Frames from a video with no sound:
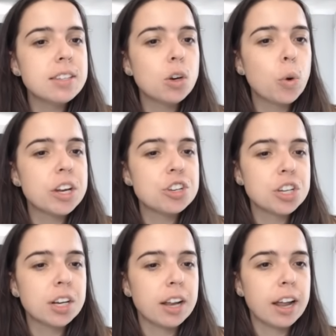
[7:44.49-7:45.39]
a
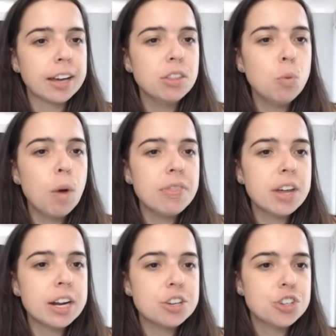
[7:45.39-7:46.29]
question like the one
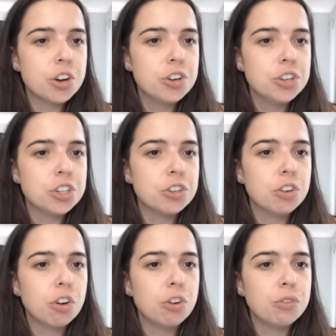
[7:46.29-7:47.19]
that I showed you
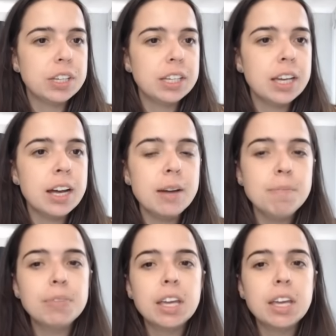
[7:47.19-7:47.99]
over here,